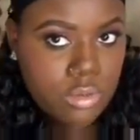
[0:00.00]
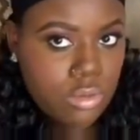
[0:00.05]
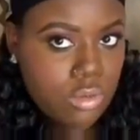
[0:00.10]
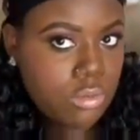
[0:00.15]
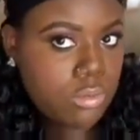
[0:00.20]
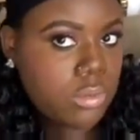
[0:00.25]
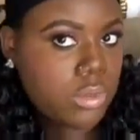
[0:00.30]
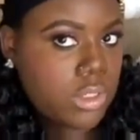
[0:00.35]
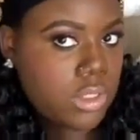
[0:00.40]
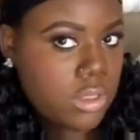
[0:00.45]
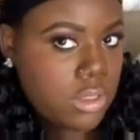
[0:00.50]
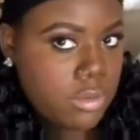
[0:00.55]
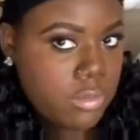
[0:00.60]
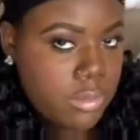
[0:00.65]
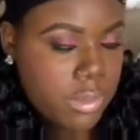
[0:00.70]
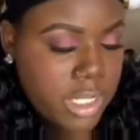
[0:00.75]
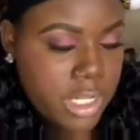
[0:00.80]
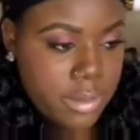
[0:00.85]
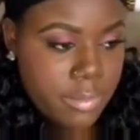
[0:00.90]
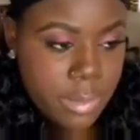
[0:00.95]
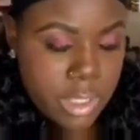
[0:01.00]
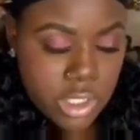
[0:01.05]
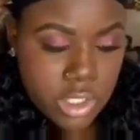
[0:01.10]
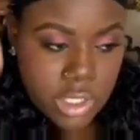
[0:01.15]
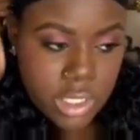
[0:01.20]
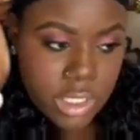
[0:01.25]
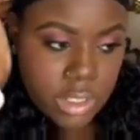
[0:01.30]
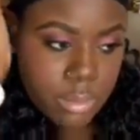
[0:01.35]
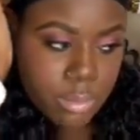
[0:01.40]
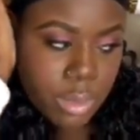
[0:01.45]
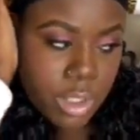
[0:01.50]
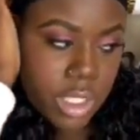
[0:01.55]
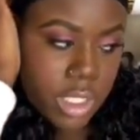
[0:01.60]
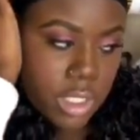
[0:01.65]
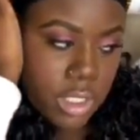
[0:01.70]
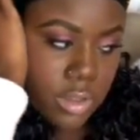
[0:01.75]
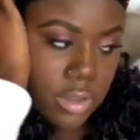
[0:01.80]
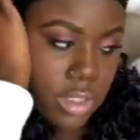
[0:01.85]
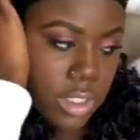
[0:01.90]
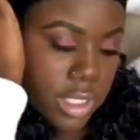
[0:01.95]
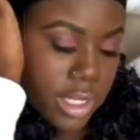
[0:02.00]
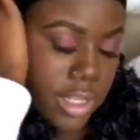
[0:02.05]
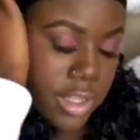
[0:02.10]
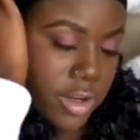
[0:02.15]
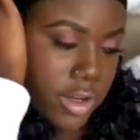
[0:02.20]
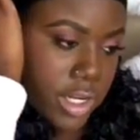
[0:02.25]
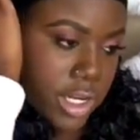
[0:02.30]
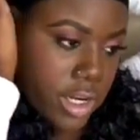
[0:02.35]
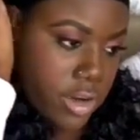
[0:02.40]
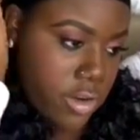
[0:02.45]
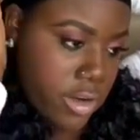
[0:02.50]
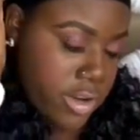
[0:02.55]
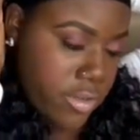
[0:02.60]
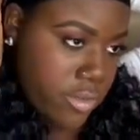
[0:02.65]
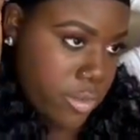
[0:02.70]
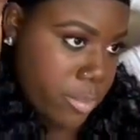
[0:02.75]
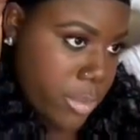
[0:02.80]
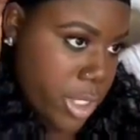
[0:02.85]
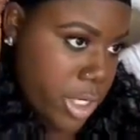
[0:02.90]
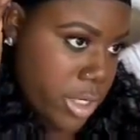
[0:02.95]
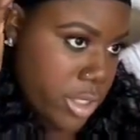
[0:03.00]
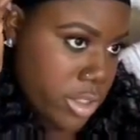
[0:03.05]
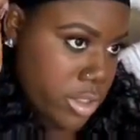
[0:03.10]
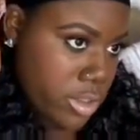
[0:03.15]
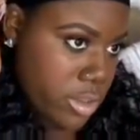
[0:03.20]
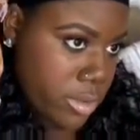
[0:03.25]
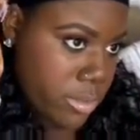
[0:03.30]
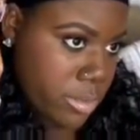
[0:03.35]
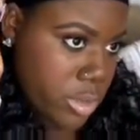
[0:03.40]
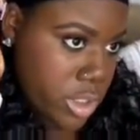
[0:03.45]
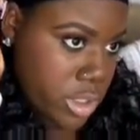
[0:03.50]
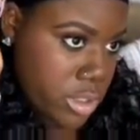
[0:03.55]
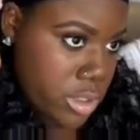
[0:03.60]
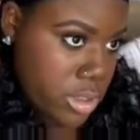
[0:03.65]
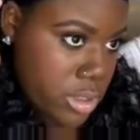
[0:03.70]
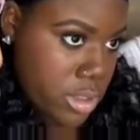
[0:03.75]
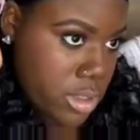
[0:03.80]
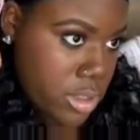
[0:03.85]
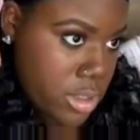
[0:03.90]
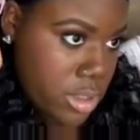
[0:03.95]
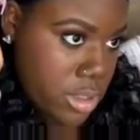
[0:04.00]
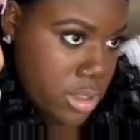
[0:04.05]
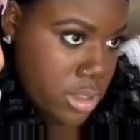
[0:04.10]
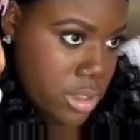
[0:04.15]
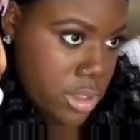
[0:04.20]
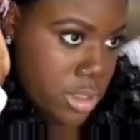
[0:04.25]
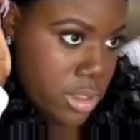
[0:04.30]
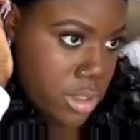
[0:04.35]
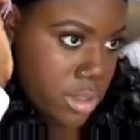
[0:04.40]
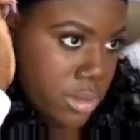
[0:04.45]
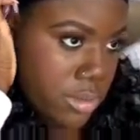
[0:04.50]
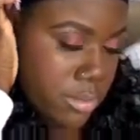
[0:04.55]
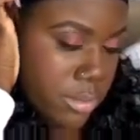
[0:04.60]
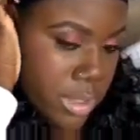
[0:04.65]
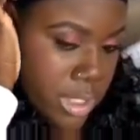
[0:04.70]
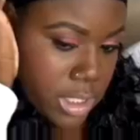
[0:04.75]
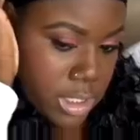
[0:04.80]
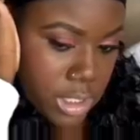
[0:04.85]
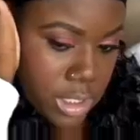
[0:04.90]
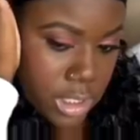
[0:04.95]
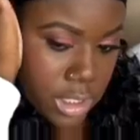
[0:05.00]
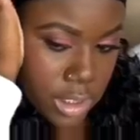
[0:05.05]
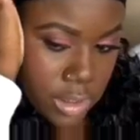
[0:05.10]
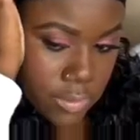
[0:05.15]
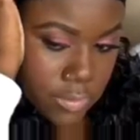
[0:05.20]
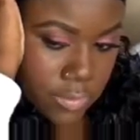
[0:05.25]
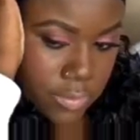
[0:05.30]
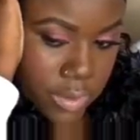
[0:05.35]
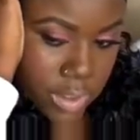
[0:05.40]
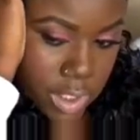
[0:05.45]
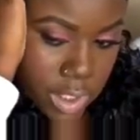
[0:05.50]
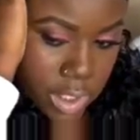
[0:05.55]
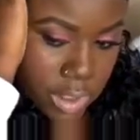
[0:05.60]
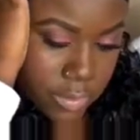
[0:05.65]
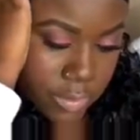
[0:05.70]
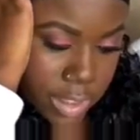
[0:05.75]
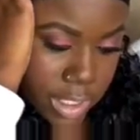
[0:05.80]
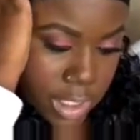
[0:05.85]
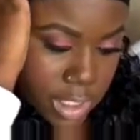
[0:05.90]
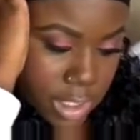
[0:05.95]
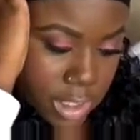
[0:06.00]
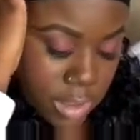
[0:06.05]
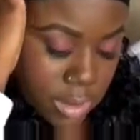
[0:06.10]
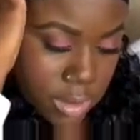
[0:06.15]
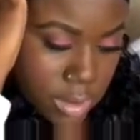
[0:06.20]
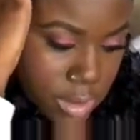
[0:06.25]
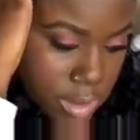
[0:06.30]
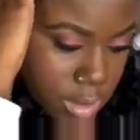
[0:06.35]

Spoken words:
Oops, I'm laying my tracks pretty close together, and I don't have a mirror, so I'm just basically filling right now.